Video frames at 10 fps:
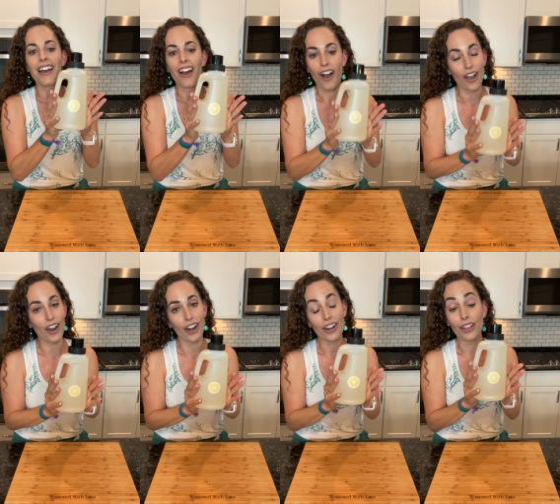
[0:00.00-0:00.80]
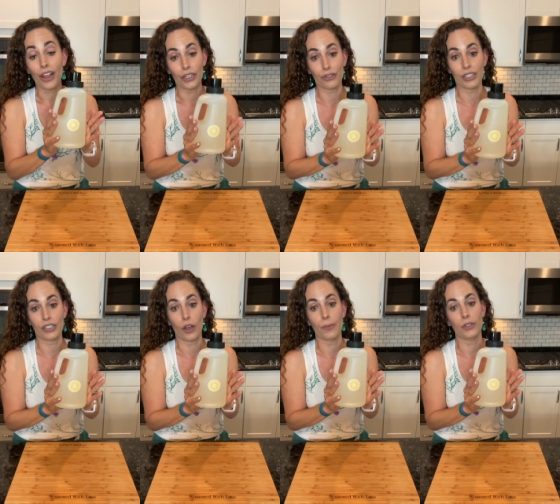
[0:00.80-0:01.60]
On Guard laundry
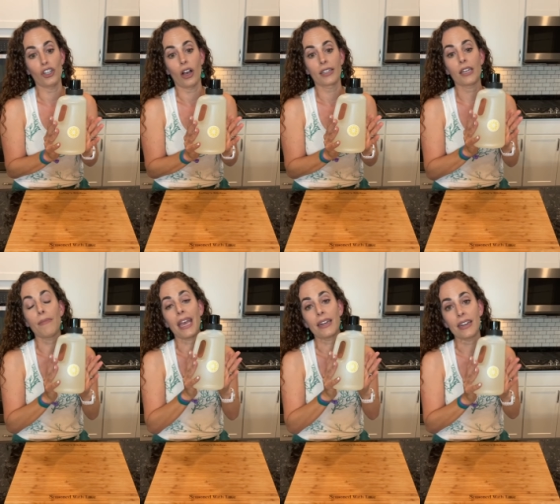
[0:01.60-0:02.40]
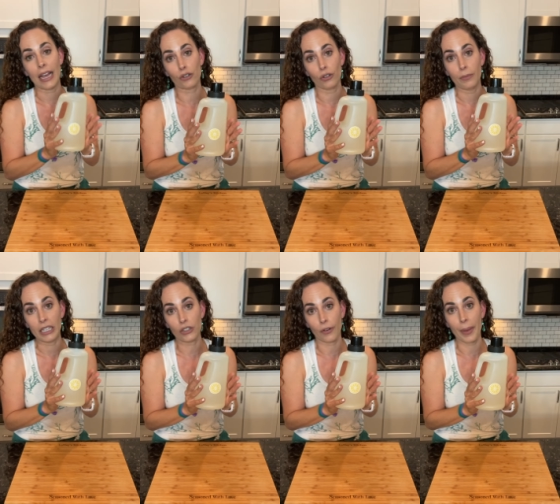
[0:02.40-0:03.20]
soap jug to make natural
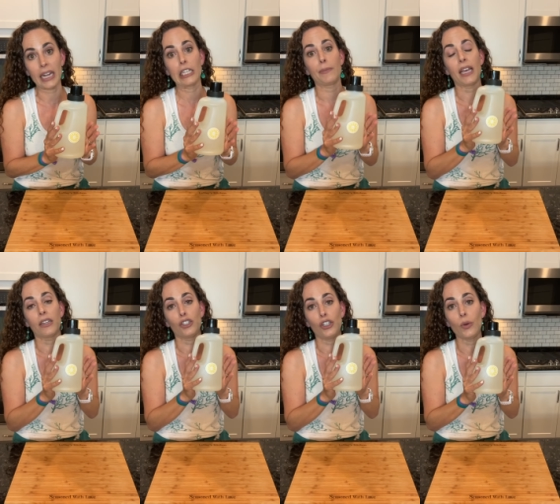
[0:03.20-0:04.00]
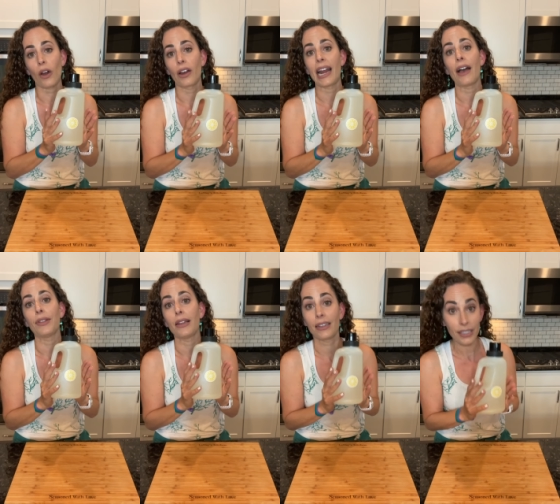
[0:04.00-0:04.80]
bleach for pennies, because you are going to have
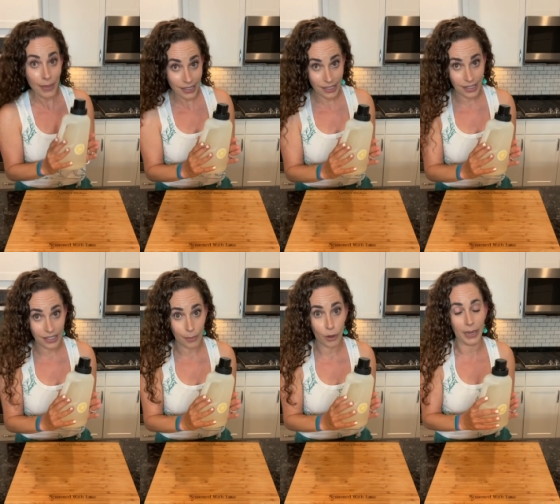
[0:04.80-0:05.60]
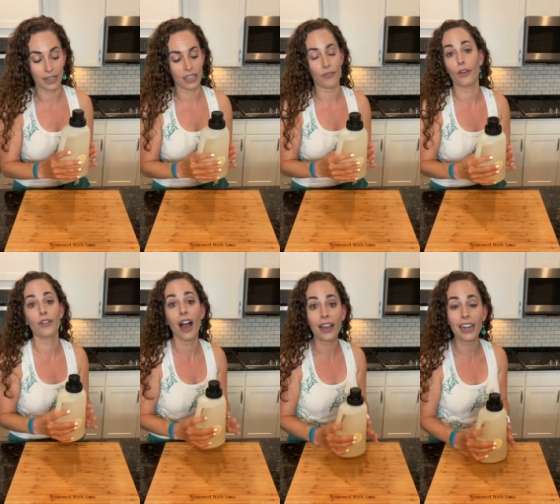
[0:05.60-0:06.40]
lots of messes this summer, because if you're
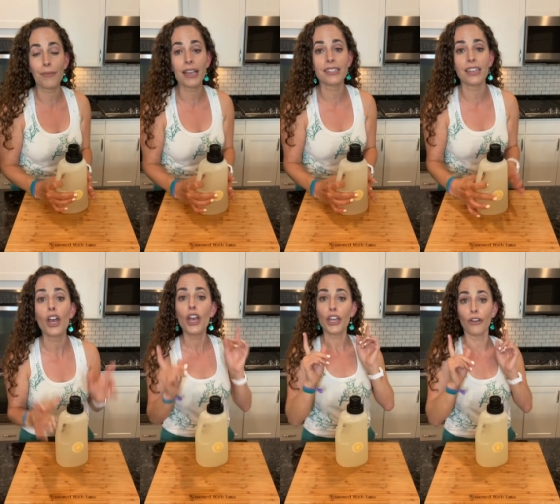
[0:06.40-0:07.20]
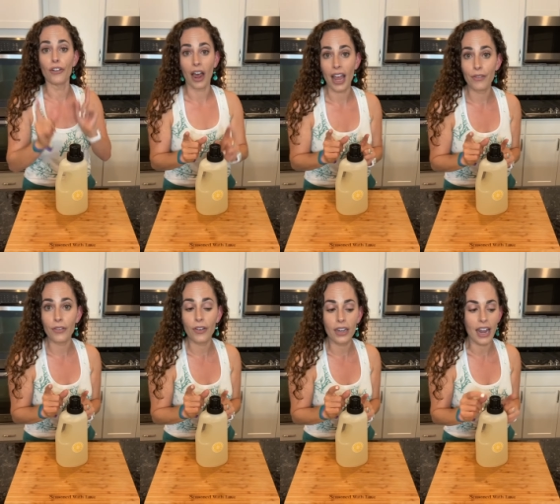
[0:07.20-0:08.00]
not getting messy, you're not having
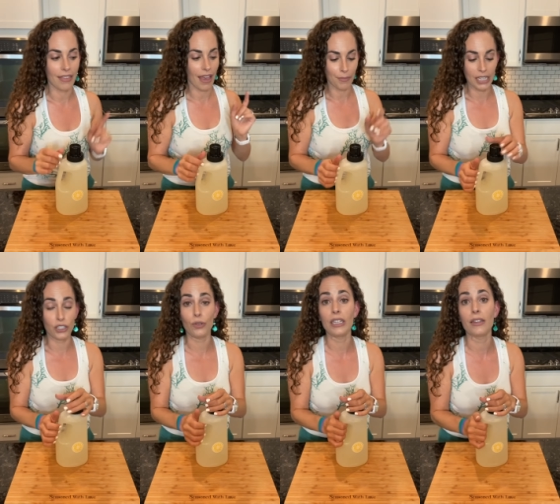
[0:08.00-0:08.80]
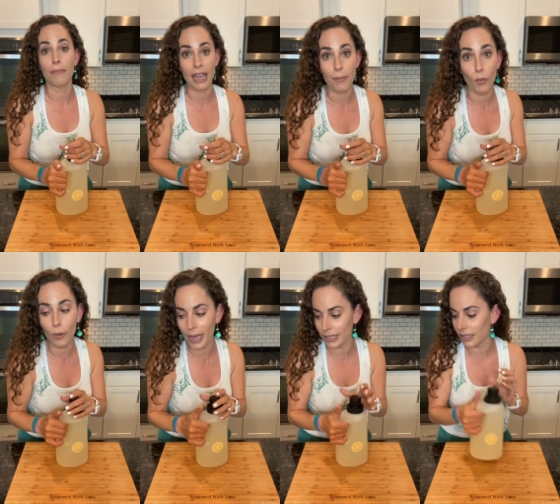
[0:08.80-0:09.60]
fun, and that means you need to make more
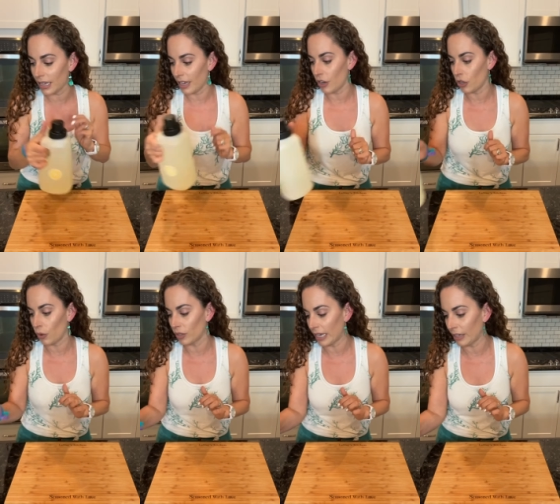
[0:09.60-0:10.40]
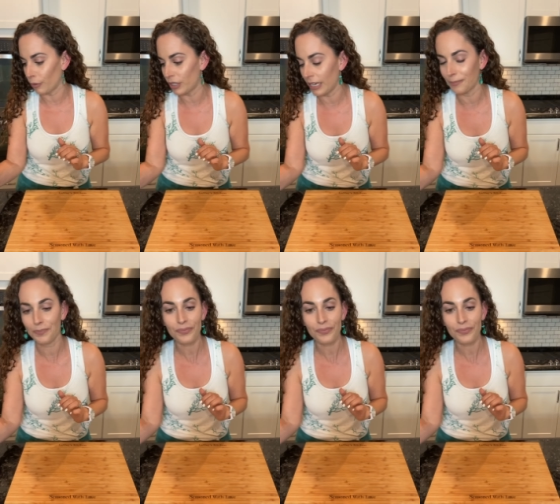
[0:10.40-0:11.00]
messes in your daily routine.